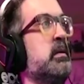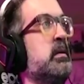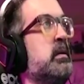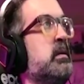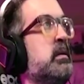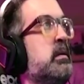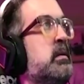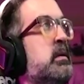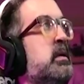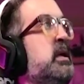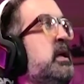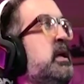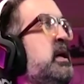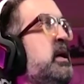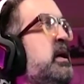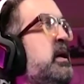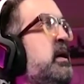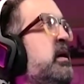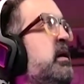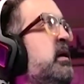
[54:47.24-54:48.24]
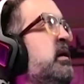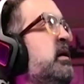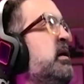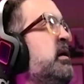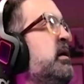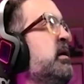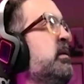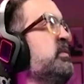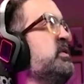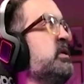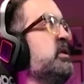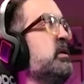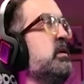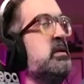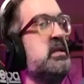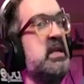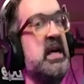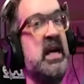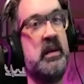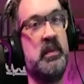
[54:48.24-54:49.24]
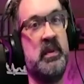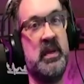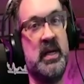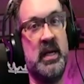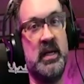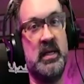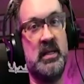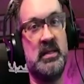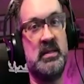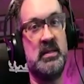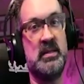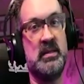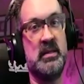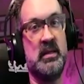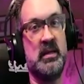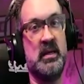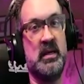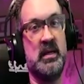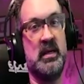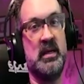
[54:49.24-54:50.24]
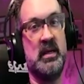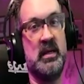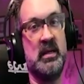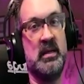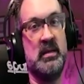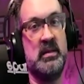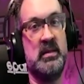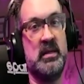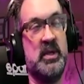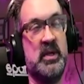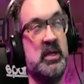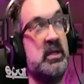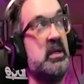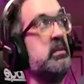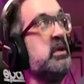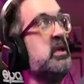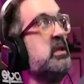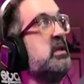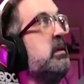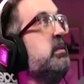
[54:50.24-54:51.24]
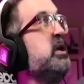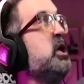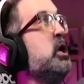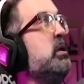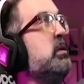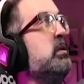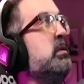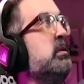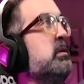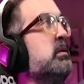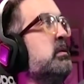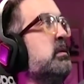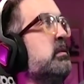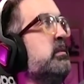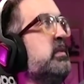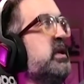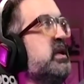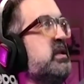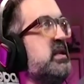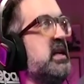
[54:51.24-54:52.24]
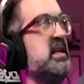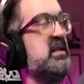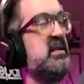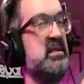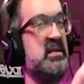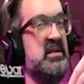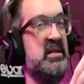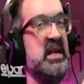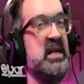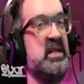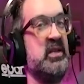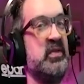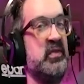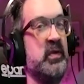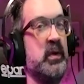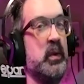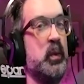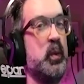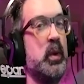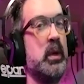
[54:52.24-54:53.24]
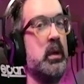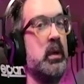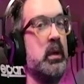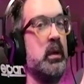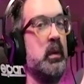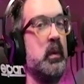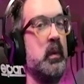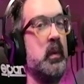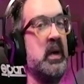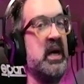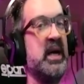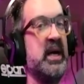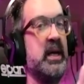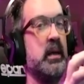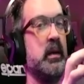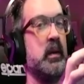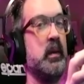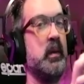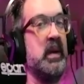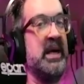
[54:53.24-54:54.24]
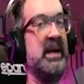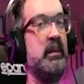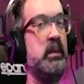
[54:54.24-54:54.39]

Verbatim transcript: Yeah. Um, so Attack Plan is uh, W W W, because that stands for World Wide Web.